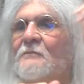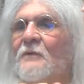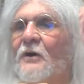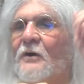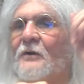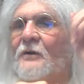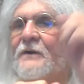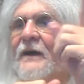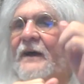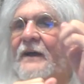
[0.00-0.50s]

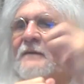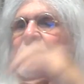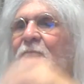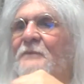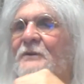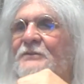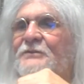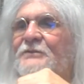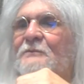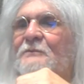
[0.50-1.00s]
Okay,
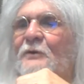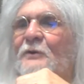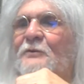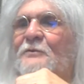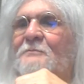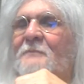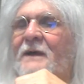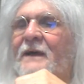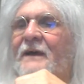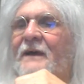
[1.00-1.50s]
Mr.
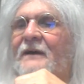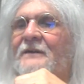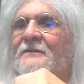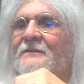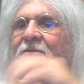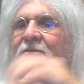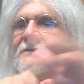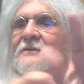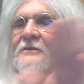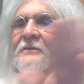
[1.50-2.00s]
Moonman,
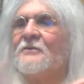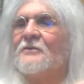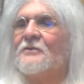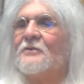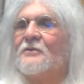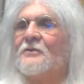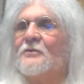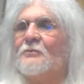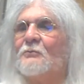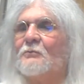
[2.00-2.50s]

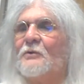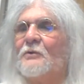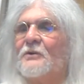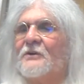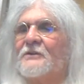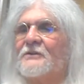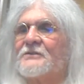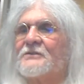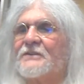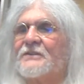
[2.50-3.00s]
we're
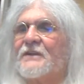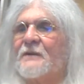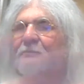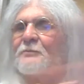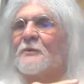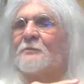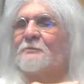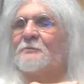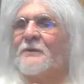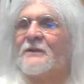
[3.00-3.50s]
going to skip
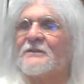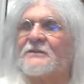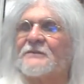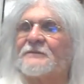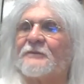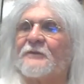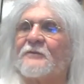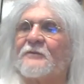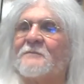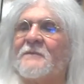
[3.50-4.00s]
the pins
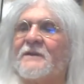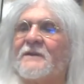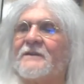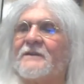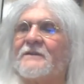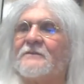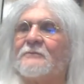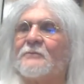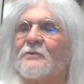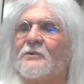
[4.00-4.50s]
for a minute.
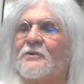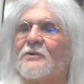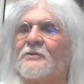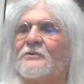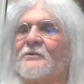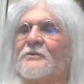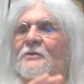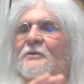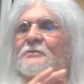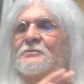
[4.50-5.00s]
We're going
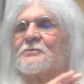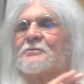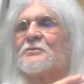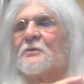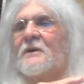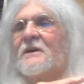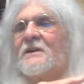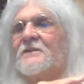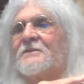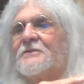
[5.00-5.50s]
to go
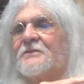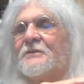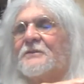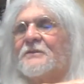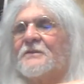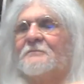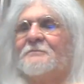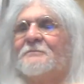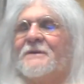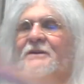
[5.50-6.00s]
straight to
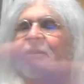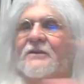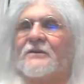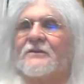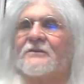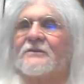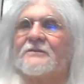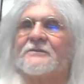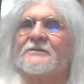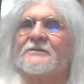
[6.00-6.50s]
the Beatles.